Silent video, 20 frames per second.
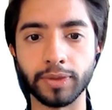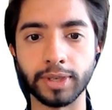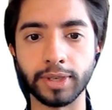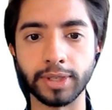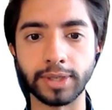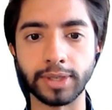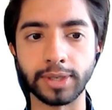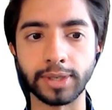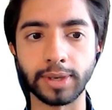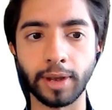of
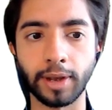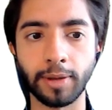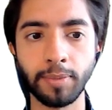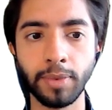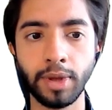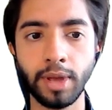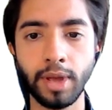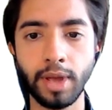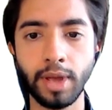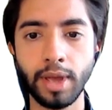these this
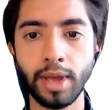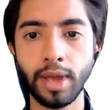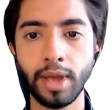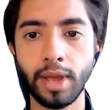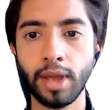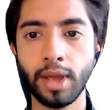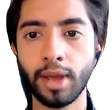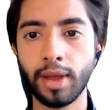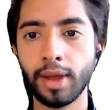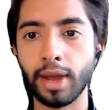time.
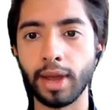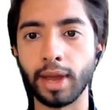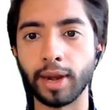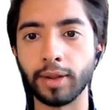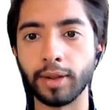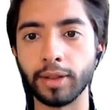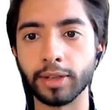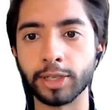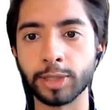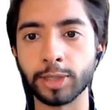
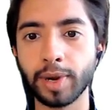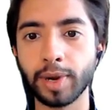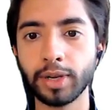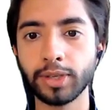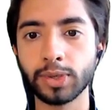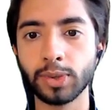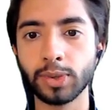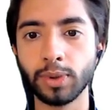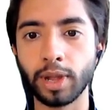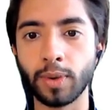And the
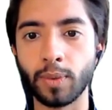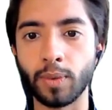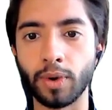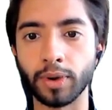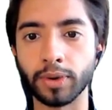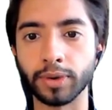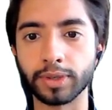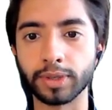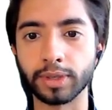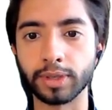splitting tool I
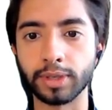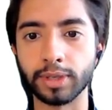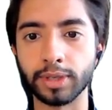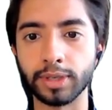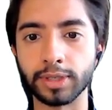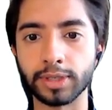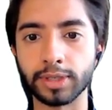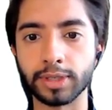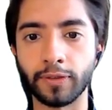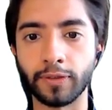want
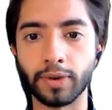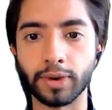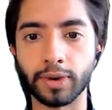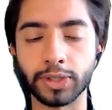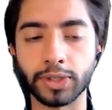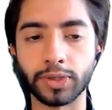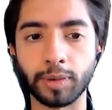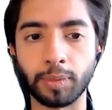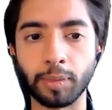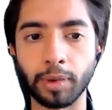is the
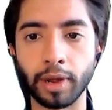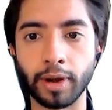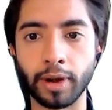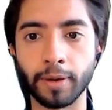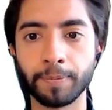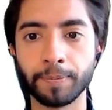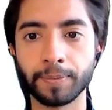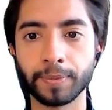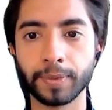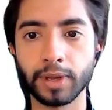first
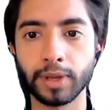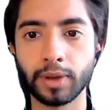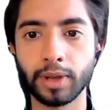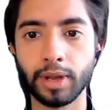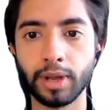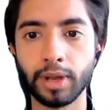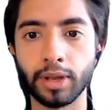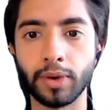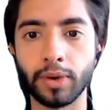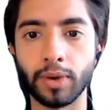streamline.
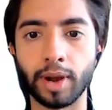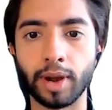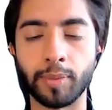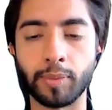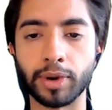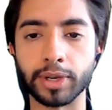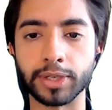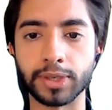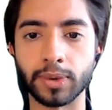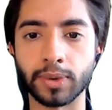Okay, go ahead
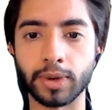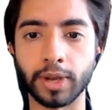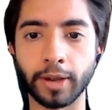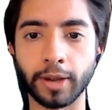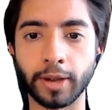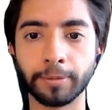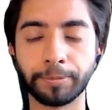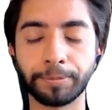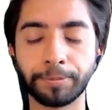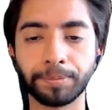and press OK.